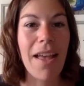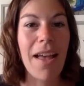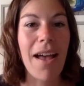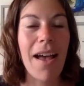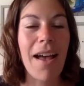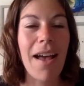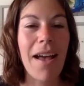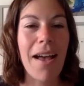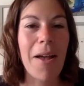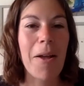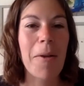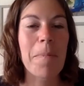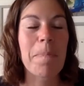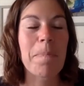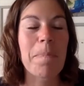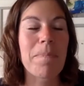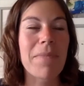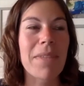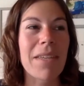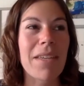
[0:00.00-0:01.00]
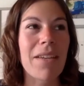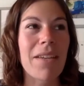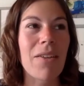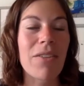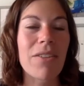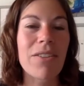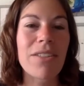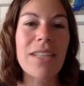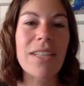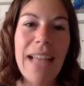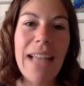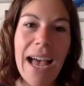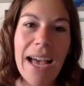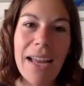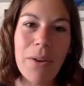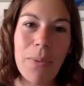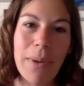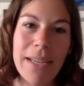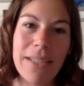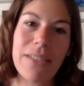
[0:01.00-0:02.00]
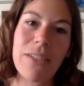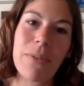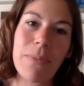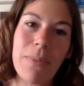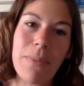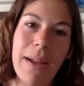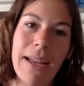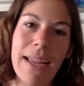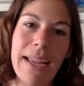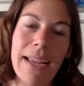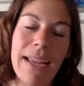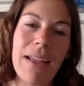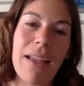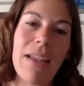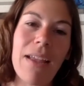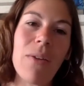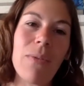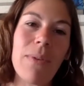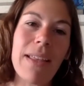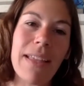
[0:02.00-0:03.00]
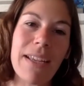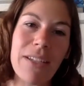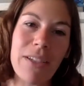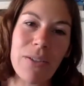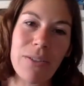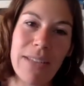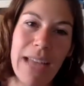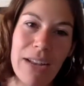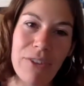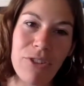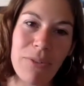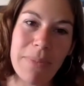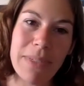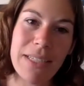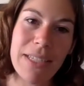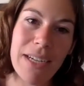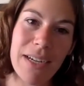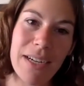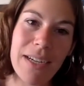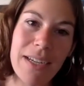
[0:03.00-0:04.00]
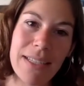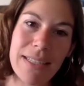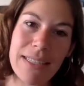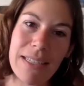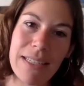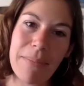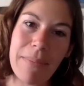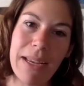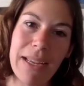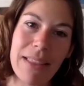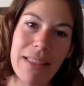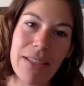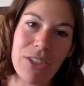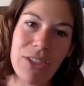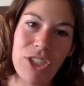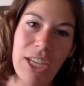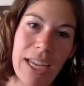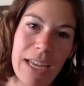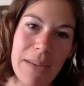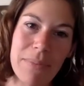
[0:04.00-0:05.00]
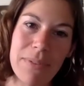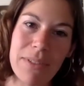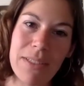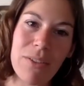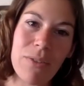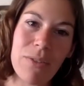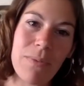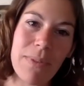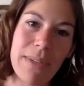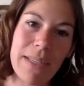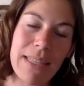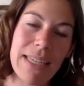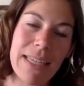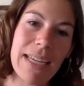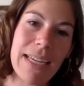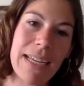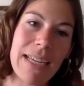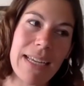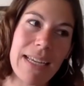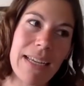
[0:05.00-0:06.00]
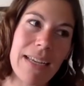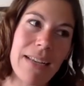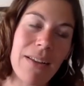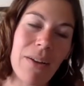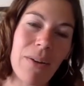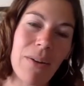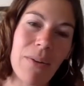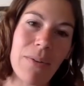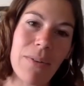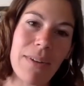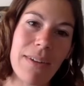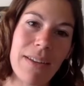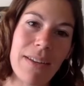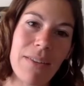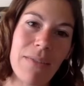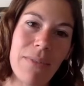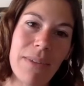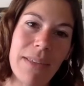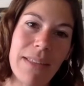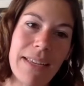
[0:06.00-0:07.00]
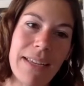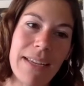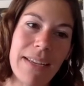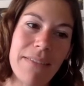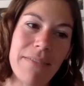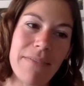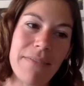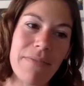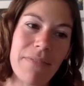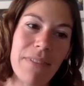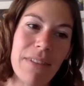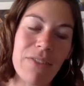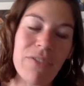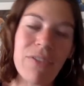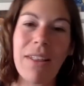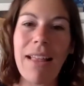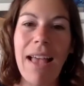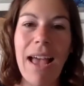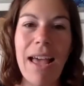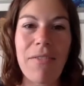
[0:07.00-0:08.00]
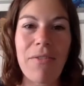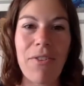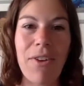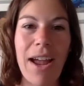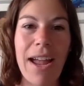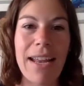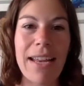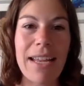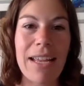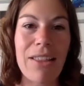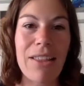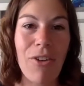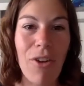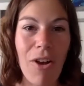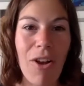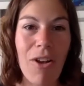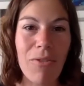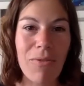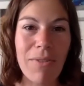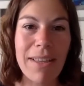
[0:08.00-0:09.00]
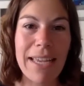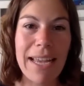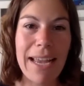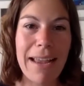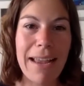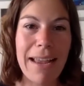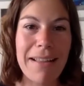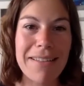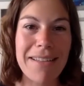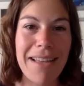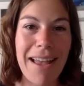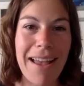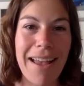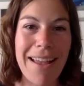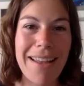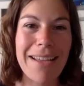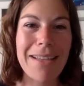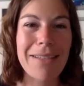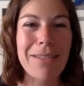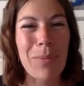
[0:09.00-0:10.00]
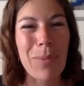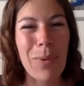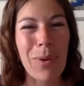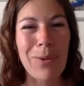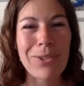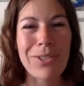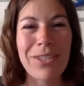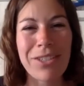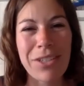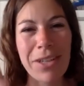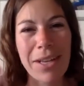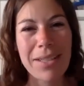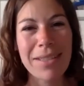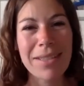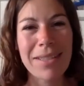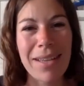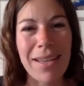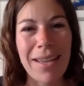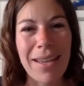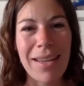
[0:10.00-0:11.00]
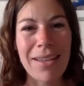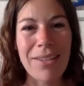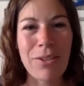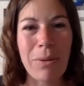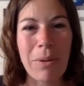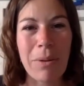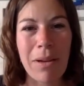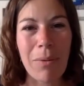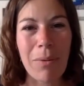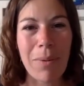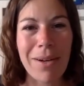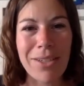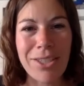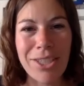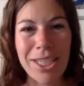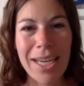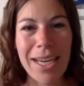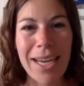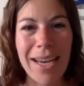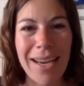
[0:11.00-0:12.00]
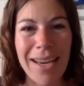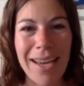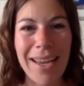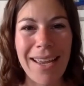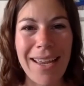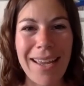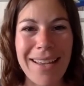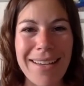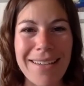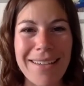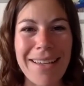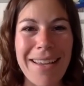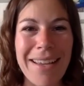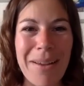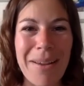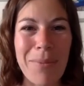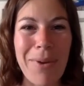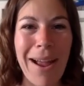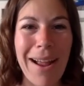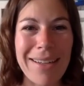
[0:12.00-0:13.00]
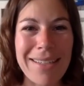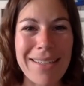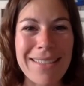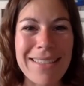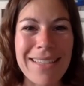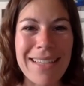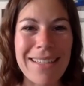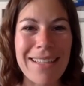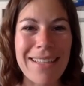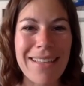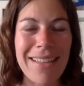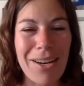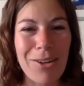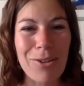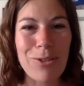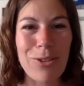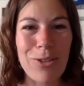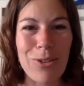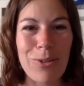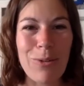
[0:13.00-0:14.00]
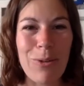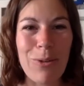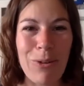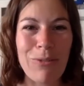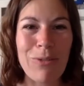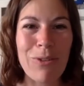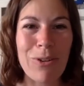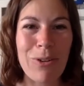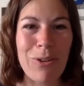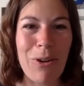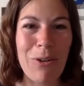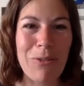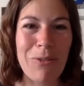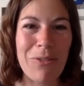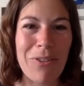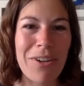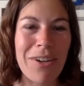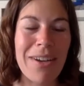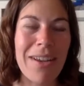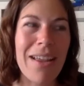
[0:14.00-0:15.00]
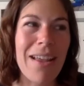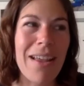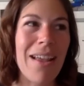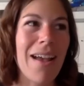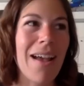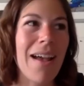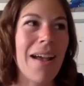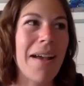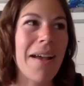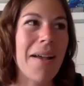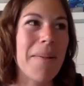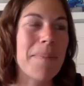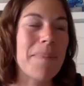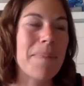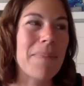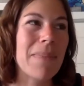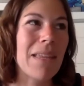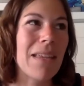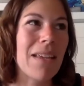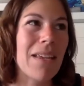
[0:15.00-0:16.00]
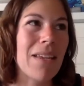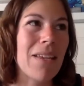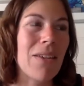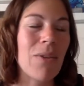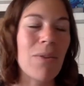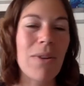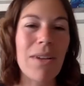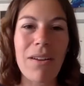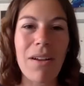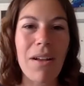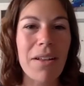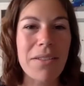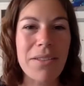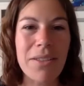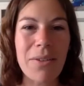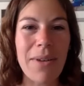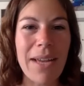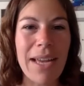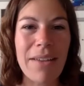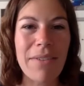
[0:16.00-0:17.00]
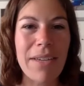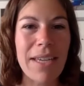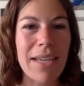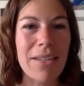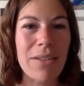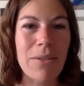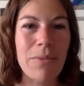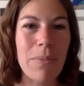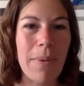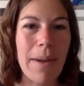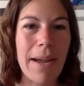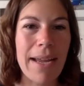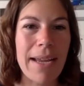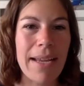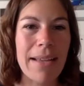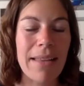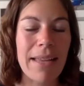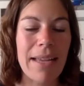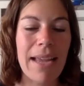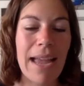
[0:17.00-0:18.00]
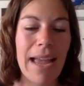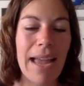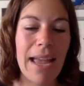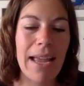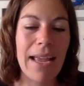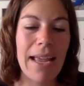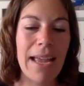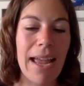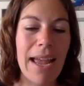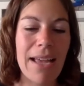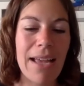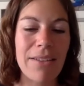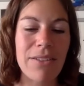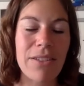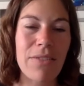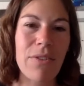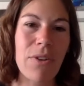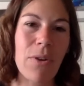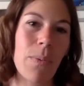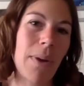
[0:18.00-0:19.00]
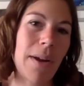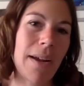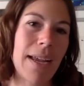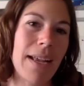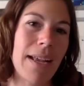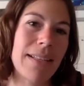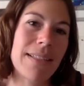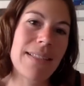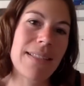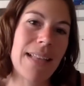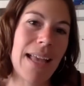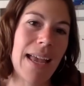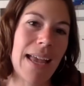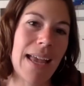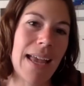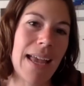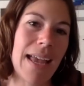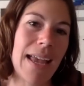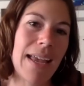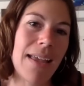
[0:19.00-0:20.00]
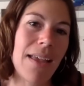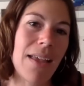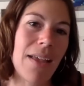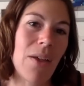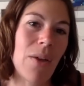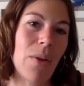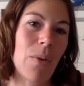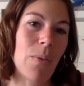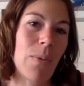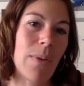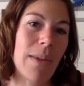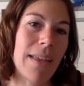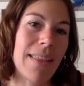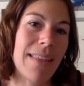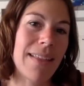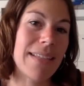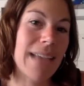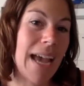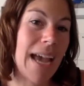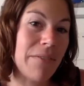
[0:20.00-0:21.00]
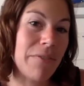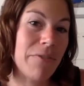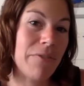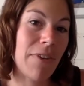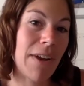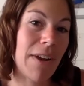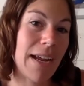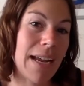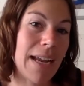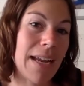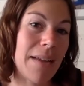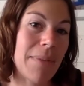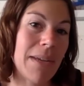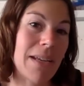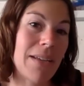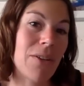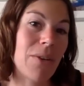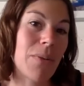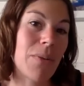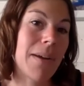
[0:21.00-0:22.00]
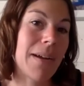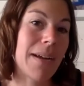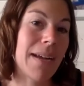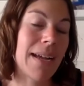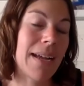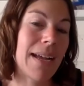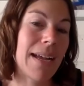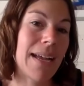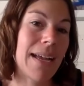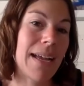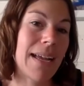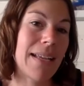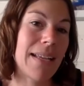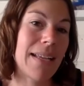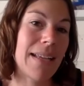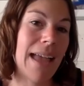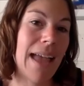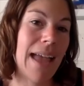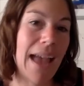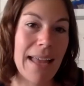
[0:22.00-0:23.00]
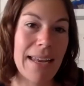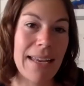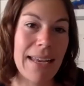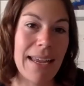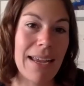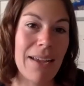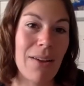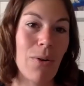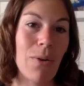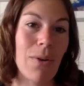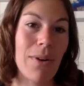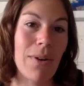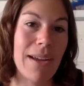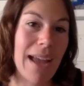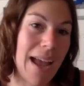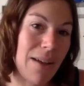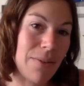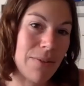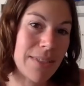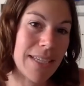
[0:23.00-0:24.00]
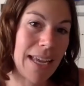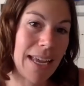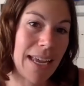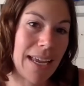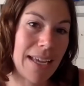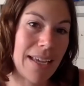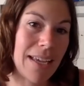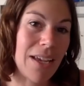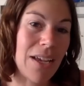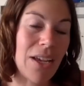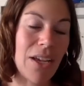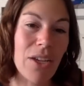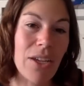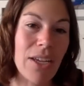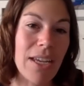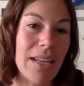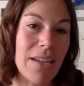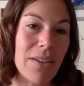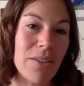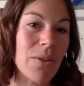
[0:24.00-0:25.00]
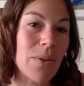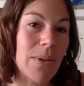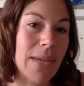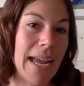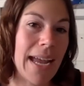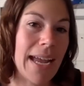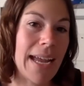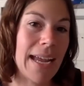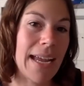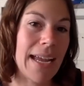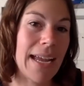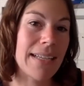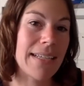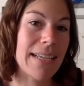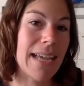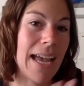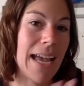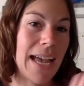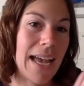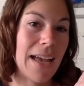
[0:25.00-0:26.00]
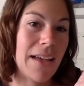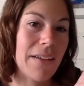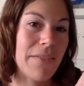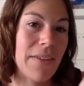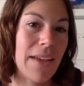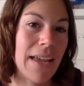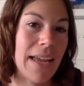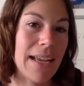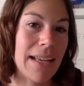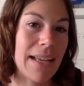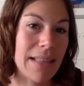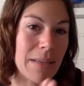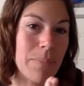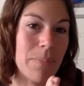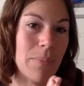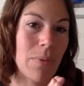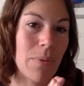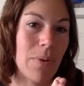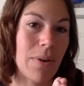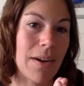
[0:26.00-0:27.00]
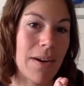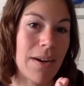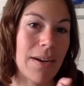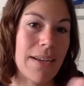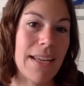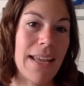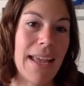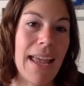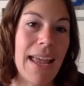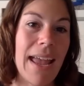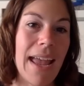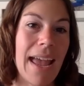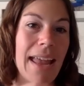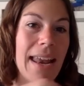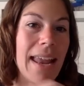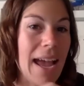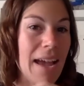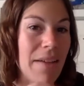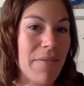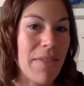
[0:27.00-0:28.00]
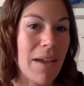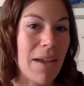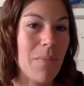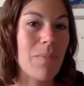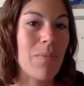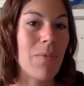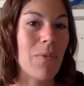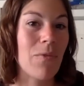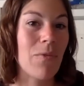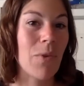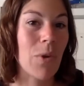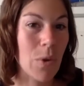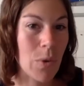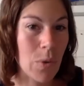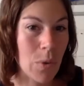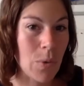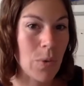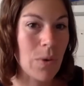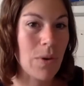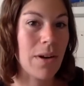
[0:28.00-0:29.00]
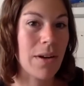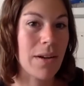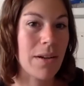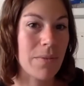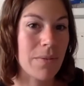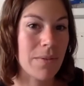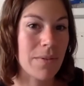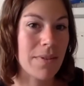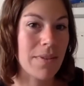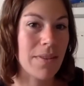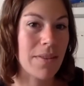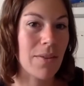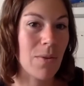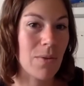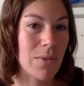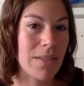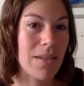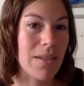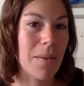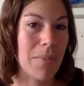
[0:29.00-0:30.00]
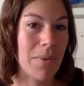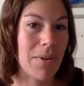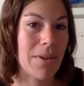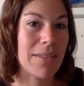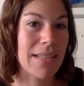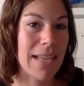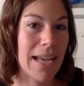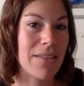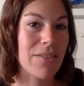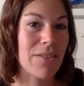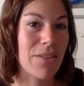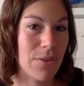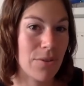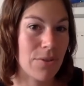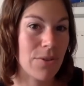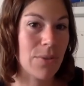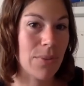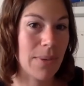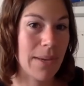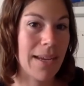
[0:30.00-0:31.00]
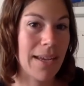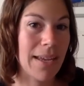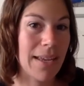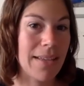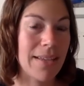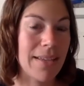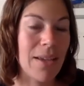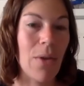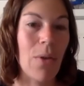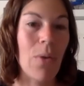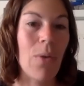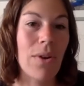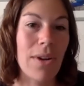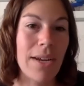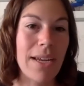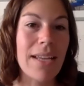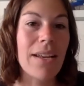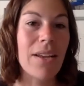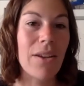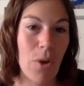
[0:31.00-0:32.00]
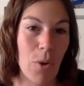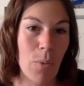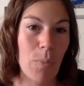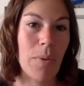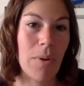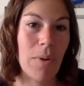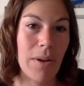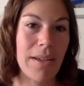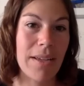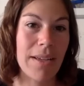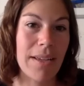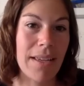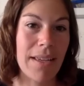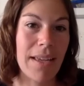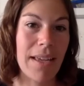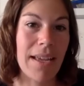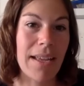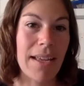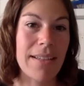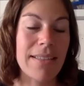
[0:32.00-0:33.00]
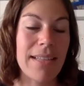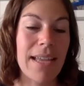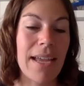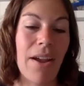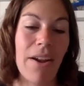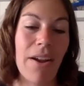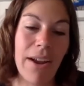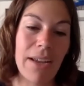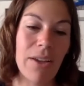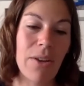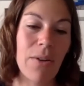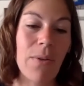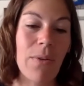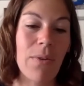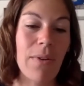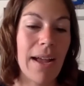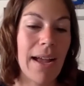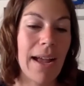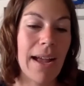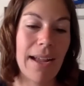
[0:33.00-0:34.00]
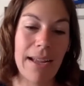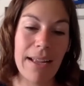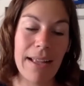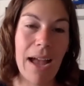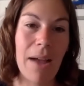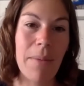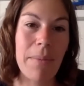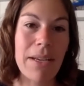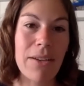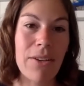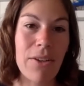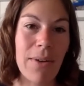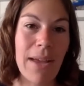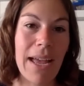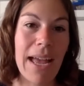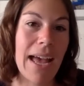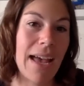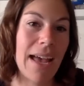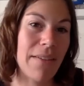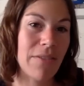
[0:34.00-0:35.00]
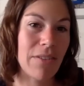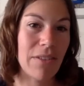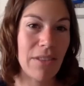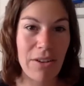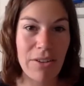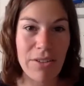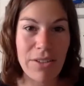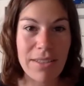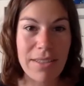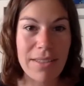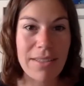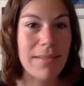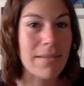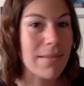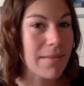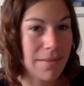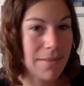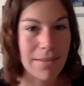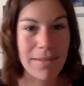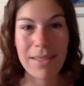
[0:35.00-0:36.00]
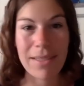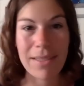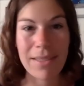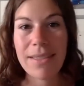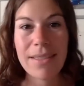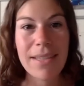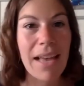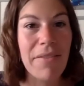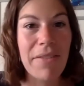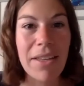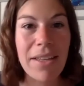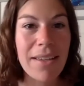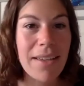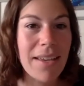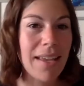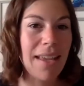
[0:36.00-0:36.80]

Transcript: Um, you know, there's a lot of ways to write. We like to use natural materials to make the shapes. You really, you know, can really there's a lot of variety and they're all really hands-on as opposed to just doing a worksheet and practicing the letter two over and over. Um, you can also have kids write like as if you're working, say, with a 10 frame and you're working on adding or counting, it is okay to have a clipboard and have them record those numbers as they're doing it or in a notebook and say, all right, you, how many do you have? There's seven.